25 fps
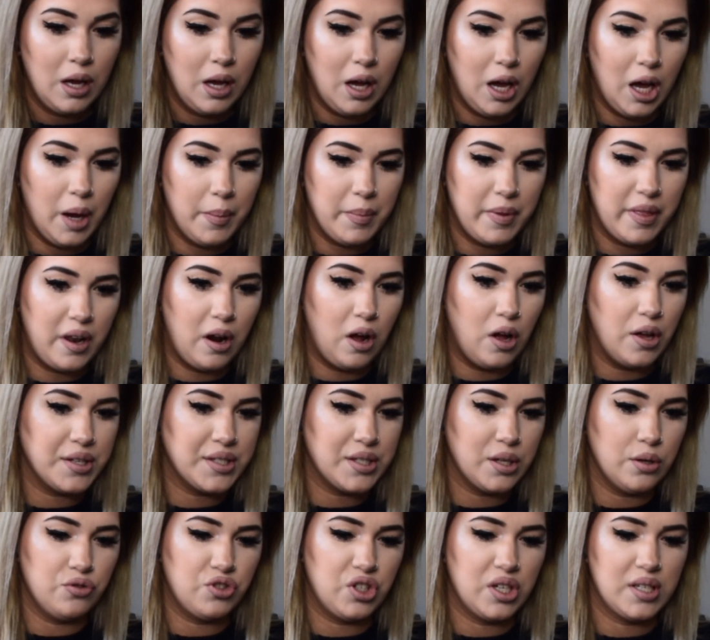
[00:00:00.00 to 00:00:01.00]
And then
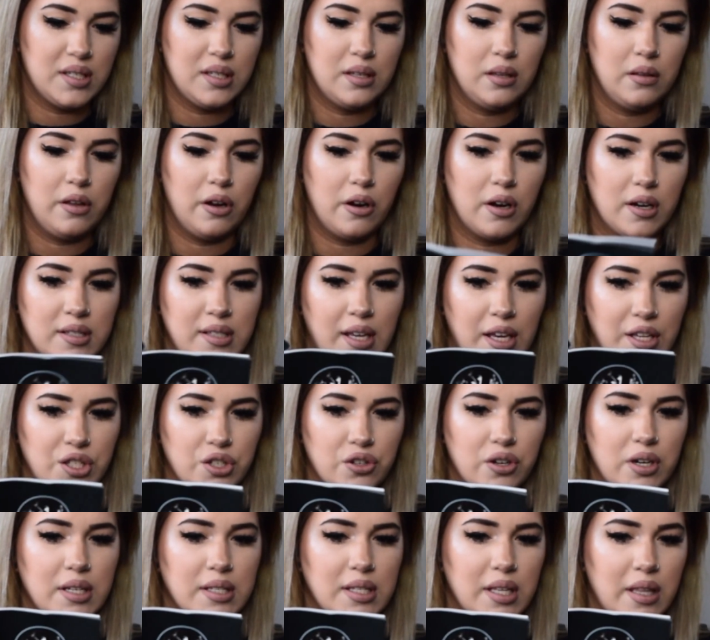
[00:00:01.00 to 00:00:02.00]
also just their
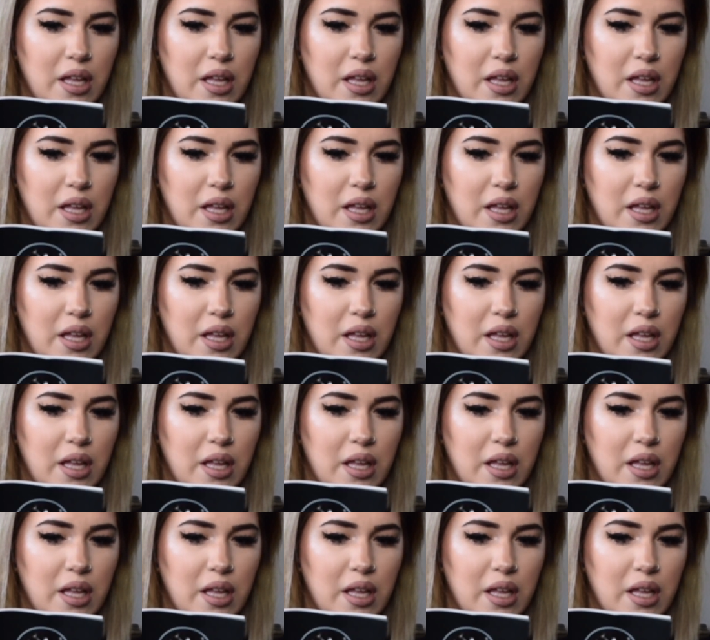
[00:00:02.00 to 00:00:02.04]
accessories.